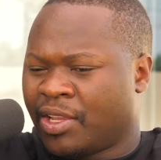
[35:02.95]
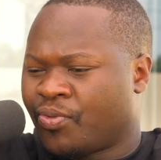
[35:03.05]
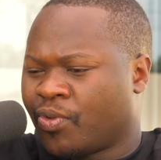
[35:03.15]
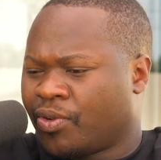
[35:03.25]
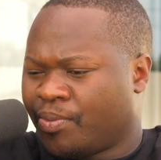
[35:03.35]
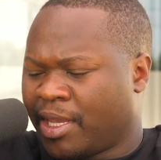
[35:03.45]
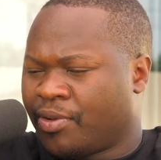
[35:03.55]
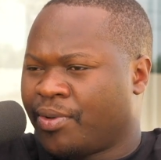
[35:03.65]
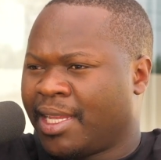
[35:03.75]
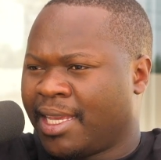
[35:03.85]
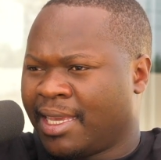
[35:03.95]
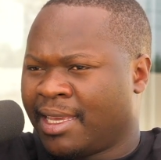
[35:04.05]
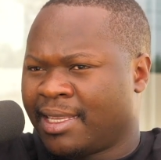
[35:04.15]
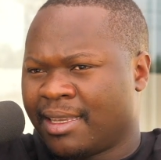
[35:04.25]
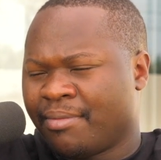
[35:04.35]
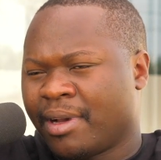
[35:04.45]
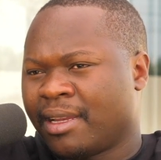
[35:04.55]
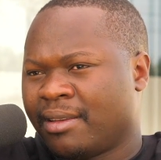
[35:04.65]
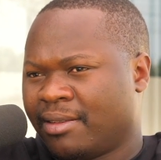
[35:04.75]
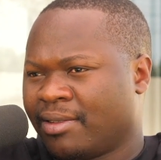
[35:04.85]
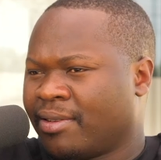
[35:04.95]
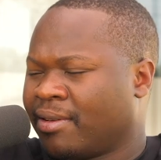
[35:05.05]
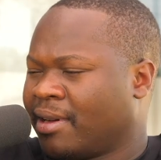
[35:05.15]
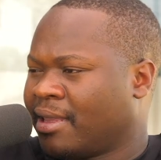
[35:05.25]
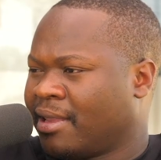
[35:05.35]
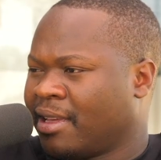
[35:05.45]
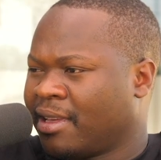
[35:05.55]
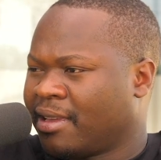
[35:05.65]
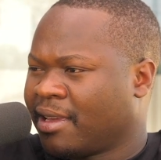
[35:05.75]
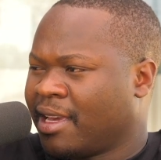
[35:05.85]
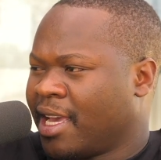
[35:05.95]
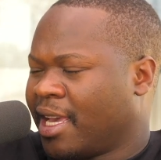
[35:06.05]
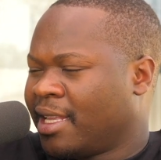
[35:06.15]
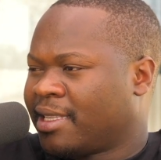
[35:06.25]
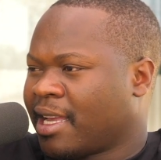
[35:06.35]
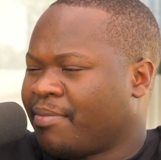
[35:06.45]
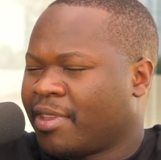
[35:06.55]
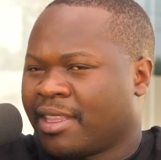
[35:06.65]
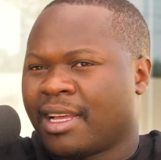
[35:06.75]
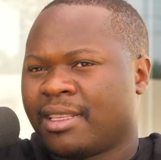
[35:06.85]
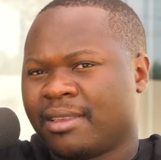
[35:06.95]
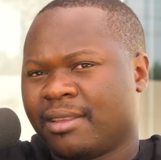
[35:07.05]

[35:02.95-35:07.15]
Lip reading: It won't be really easy, but you know, I think it's something that